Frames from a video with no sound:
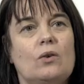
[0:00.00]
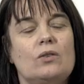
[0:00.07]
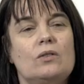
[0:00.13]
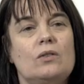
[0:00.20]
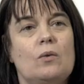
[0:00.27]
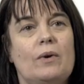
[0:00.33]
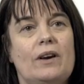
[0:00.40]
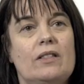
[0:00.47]

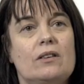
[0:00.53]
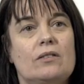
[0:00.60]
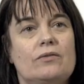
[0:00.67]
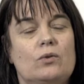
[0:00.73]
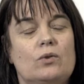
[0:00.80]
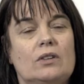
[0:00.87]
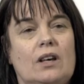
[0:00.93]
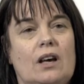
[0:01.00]
on the weather
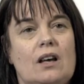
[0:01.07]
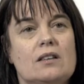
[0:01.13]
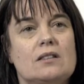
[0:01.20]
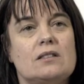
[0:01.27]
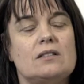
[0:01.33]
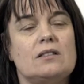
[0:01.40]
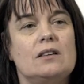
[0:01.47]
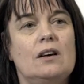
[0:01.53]

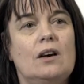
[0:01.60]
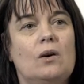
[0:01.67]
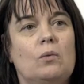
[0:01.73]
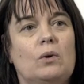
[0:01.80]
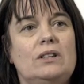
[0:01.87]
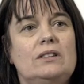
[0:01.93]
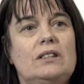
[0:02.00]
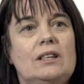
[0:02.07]
forecast.
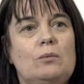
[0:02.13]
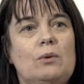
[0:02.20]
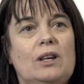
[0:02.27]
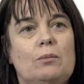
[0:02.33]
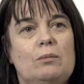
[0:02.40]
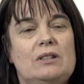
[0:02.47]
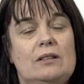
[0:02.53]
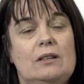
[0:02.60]
One day we
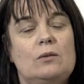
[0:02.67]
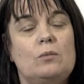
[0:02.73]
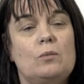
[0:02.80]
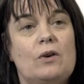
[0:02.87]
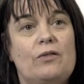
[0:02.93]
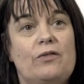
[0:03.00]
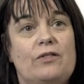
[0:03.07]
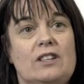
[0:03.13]
could be
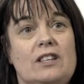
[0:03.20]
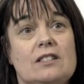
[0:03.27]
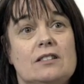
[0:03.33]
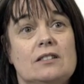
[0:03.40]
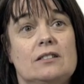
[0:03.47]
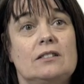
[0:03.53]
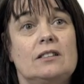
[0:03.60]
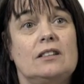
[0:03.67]
dealing with
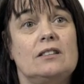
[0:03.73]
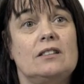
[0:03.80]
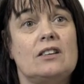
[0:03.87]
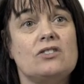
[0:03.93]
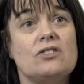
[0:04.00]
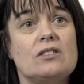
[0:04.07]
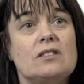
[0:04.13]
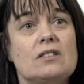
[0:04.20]
freezing
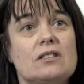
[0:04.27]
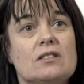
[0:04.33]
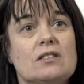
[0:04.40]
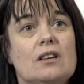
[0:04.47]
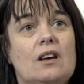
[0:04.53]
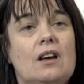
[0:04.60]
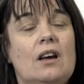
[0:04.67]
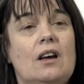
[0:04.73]

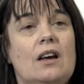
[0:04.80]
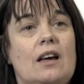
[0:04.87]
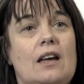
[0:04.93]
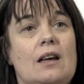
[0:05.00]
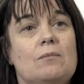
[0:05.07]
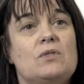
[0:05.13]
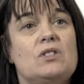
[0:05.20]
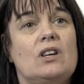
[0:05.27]
conditions,
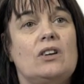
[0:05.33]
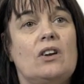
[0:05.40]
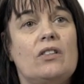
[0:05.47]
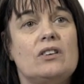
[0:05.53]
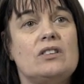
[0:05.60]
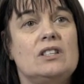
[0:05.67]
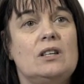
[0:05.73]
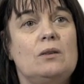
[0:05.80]
and to
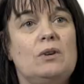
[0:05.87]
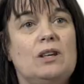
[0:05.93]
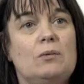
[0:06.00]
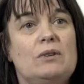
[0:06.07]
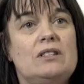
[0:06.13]
another day we could